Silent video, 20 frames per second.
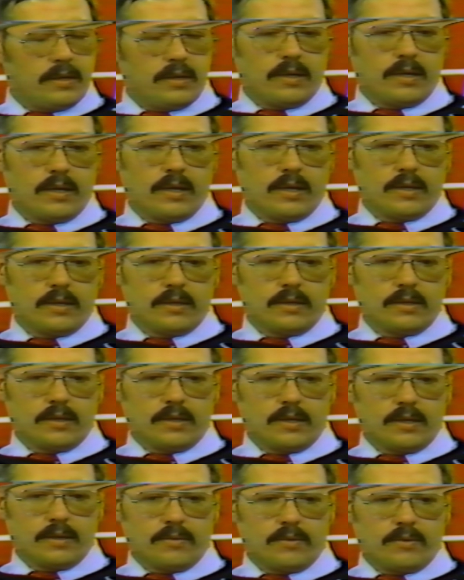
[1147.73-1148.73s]
And
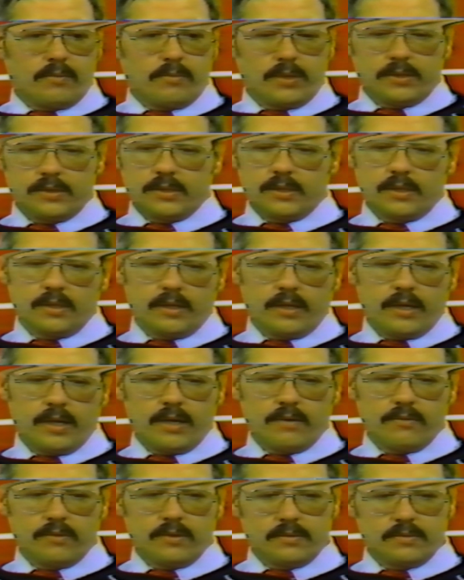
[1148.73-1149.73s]
they basically
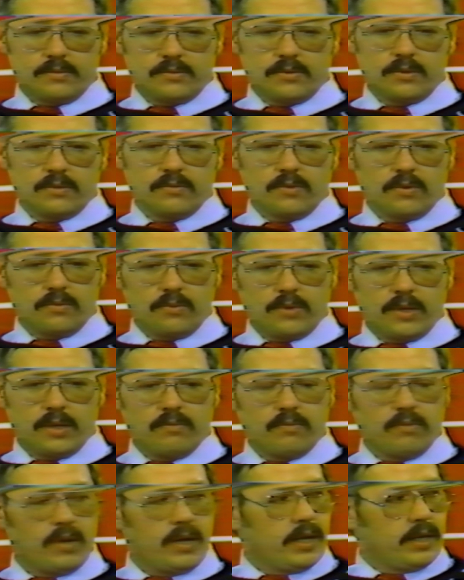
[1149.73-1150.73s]
have a sort of a red
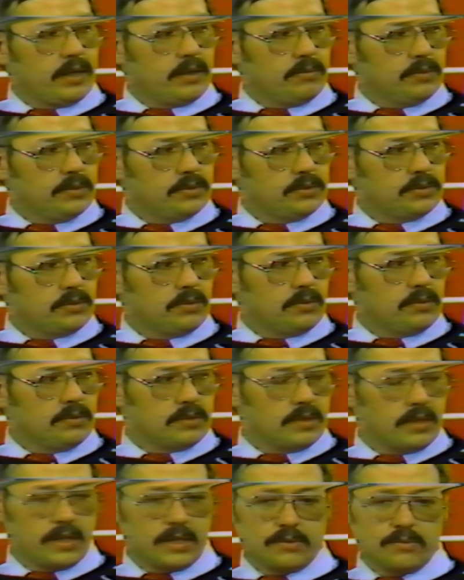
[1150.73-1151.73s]
flag, which
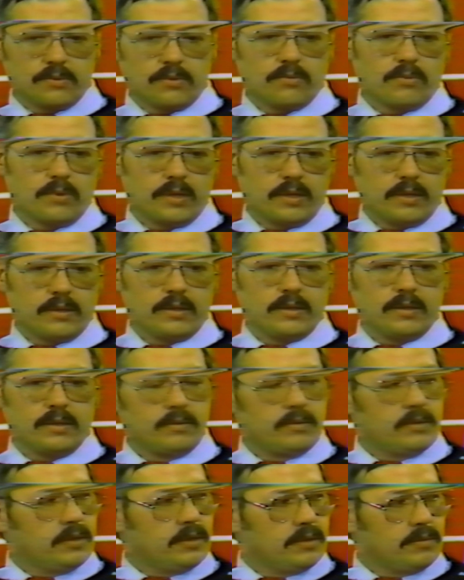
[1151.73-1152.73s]
coincides with one of the
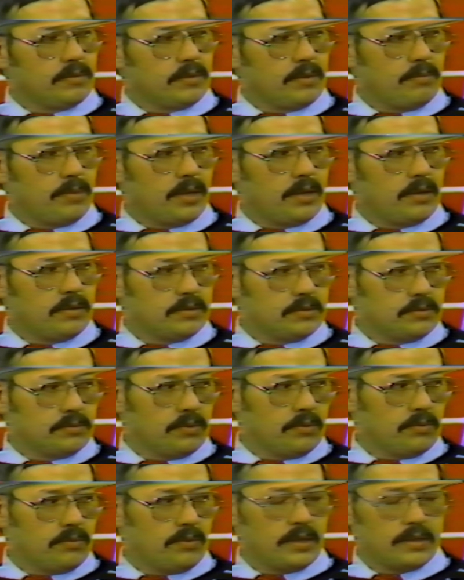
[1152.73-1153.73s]
competitors
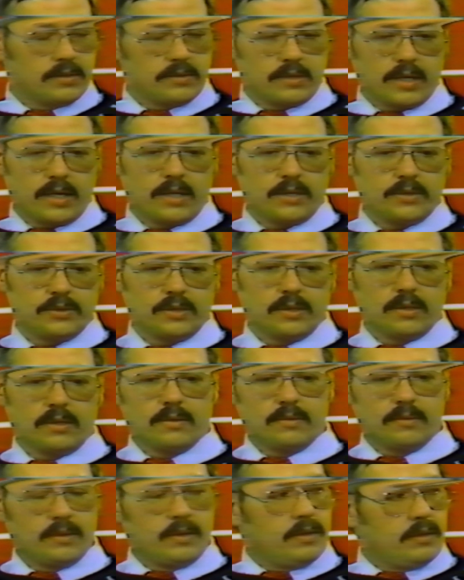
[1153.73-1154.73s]
with a red sash and
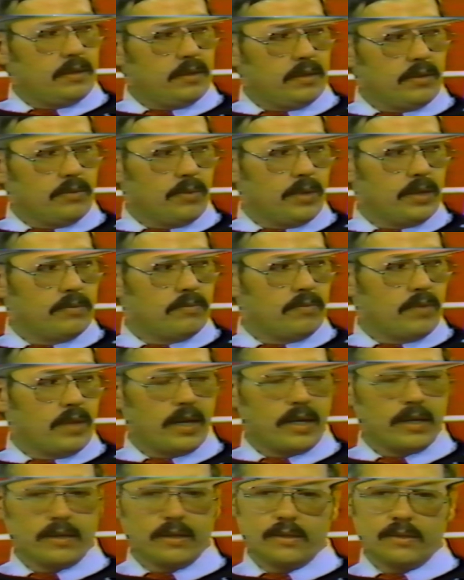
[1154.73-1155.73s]
a white
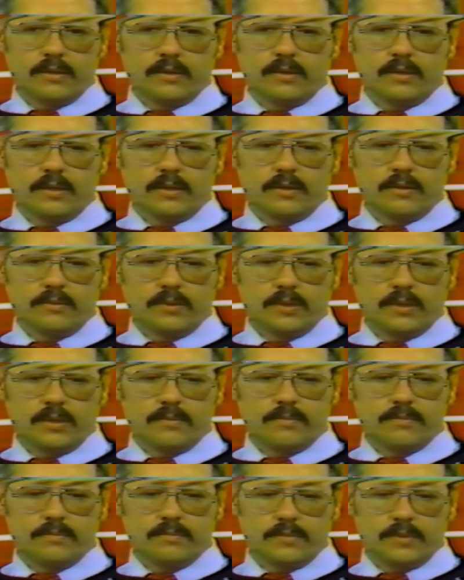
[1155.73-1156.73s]
flag. And
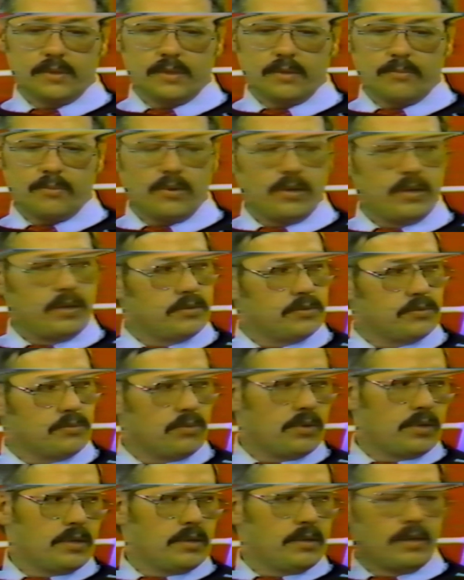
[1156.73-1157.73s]
when the point is
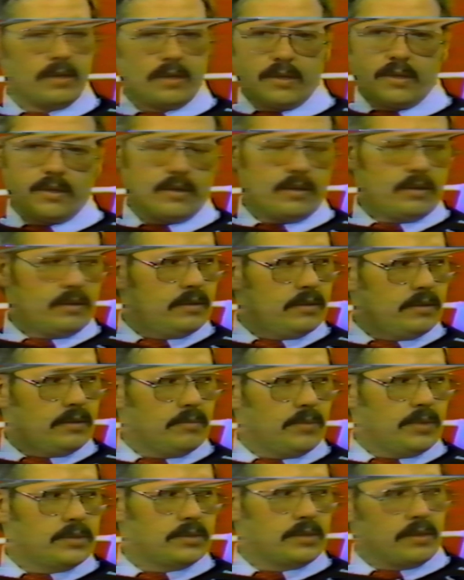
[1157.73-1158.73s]
awarded, they
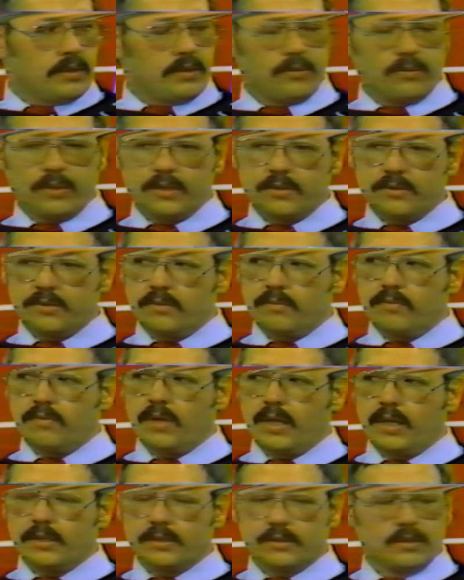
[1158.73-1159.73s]
basically raise their
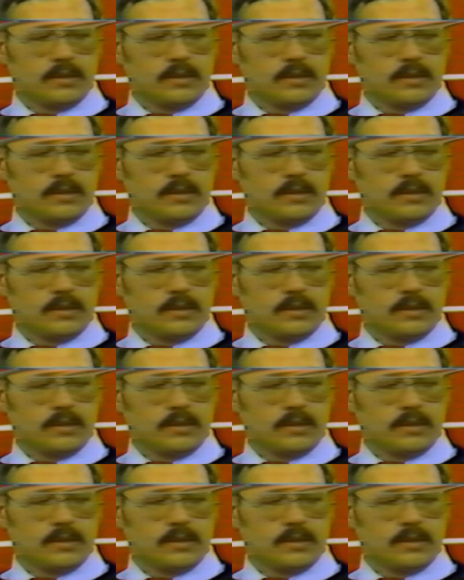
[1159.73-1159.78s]
flags.